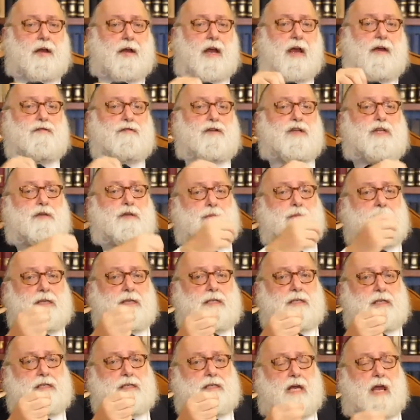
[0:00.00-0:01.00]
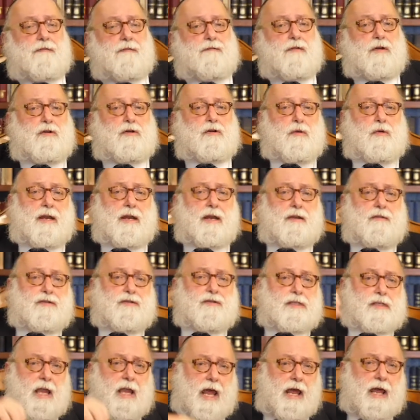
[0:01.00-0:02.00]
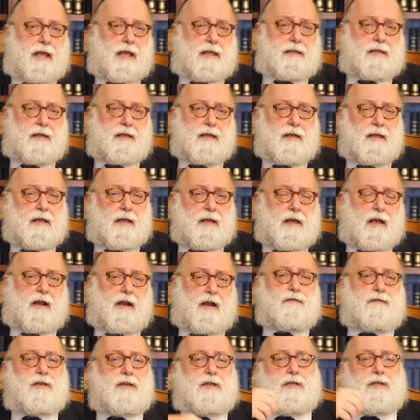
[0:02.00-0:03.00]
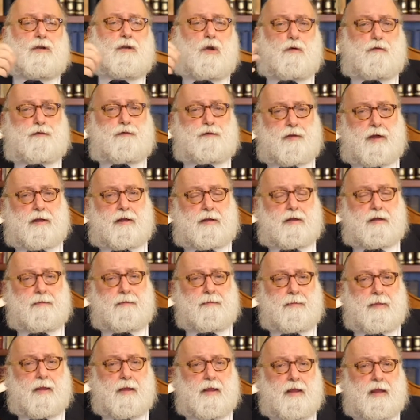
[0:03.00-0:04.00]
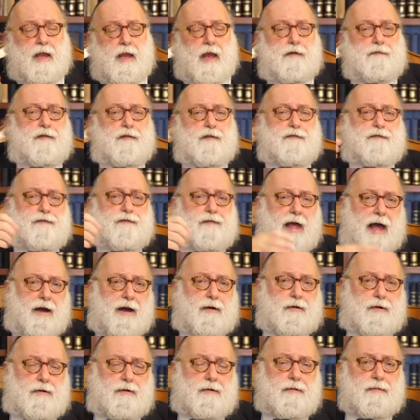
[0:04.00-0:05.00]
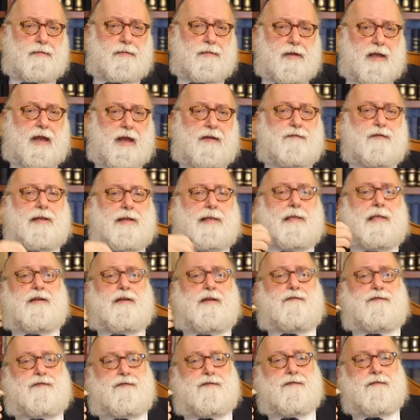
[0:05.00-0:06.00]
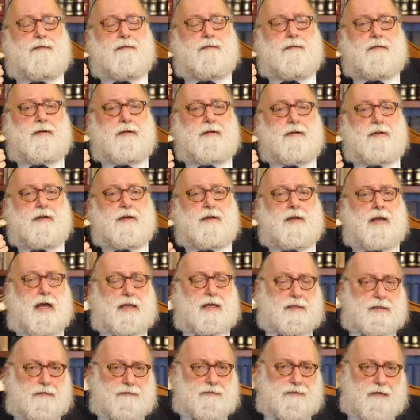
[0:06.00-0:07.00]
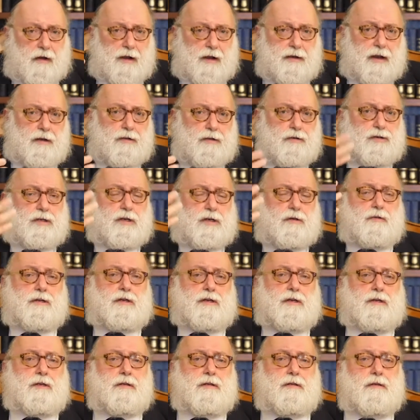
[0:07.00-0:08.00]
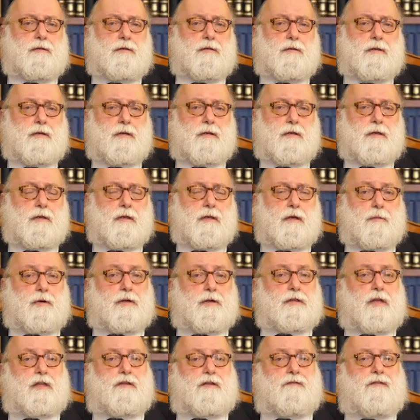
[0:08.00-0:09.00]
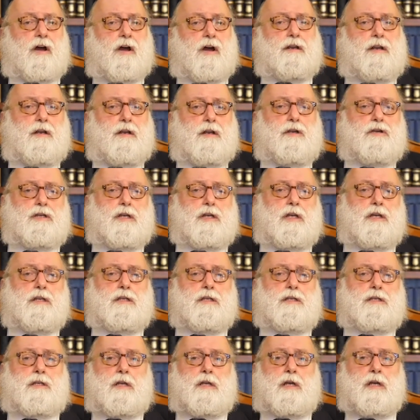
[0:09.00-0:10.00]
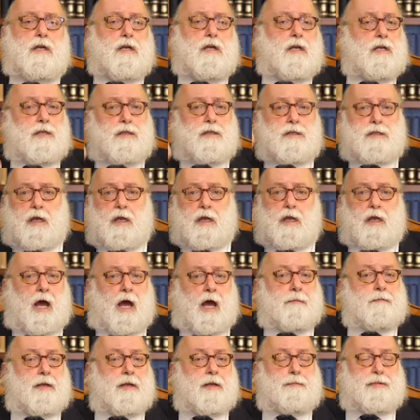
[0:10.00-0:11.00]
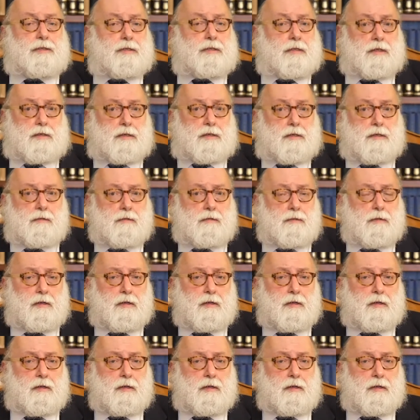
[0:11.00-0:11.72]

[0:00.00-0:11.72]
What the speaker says: Every species, every grain of sand, every snowflake, every flower, every leaf has divine energy within it. But the divine energy is omnipotent,